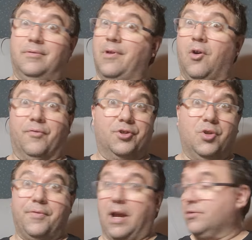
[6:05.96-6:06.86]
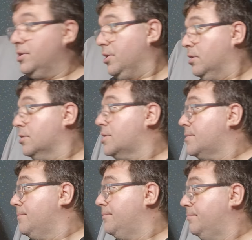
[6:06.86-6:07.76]
over 2,000
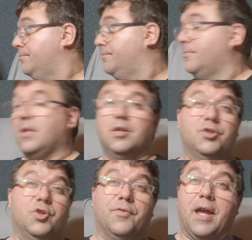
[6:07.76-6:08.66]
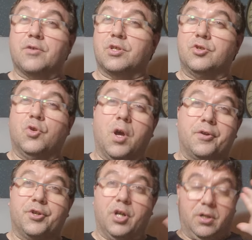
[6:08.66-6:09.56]

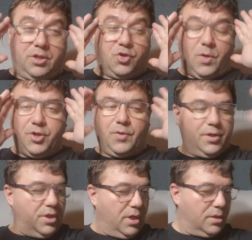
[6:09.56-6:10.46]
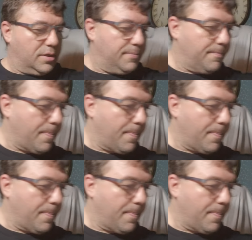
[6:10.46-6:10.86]
2,200 yards, 2,200 yards